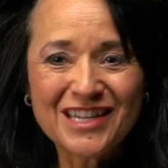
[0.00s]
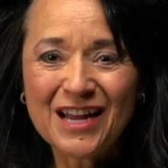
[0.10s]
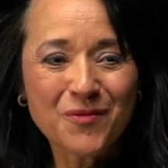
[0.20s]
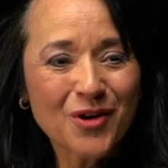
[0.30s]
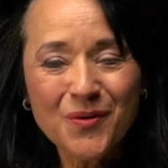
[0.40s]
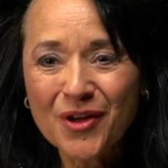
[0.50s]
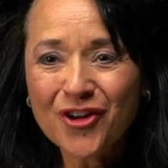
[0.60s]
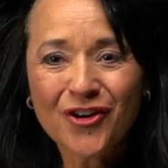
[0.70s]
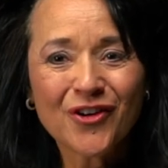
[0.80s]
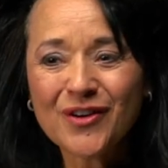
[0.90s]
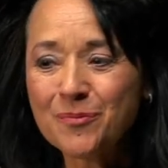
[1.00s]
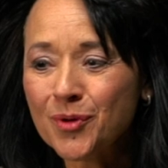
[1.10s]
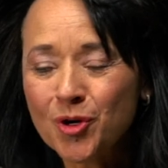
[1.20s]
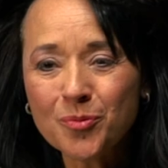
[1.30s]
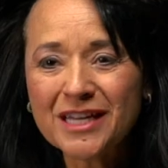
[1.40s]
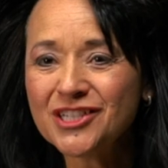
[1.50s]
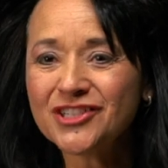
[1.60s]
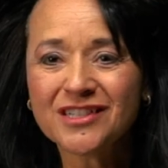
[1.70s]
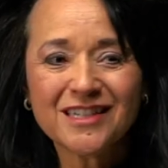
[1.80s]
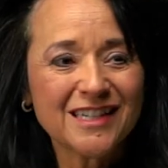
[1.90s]
and I work with her and
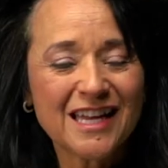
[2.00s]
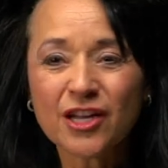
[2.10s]
probation and,